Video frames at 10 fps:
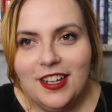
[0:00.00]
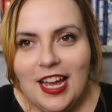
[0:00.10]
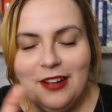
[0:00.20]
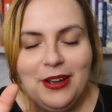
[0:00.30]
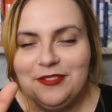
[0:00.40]

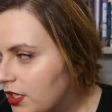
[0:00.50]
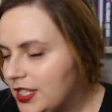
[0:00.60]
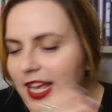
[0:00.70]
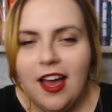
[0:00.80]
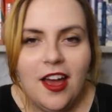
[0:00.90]
anyway.
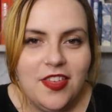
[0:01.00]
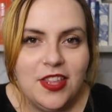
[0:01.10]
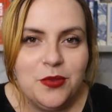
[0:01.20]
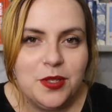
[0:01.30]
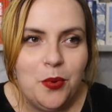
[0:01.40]
So yeah, I
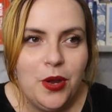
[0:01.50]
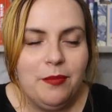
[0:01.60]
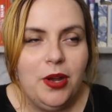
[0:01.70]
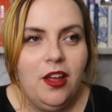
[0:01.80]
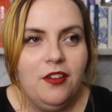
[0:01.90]
think there was a point
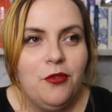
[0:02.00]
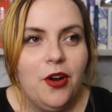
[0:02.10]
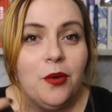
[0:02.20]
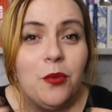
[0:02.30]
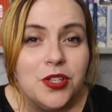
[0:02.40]
in my life
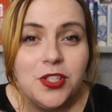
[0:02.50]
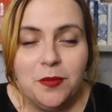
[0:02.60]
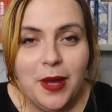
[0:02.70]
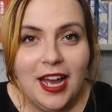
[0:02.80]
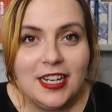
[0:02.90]
where I was
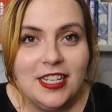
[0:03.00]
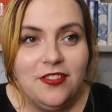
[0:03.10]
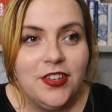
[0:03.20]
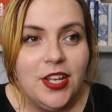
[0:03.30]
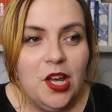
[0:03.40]
super active,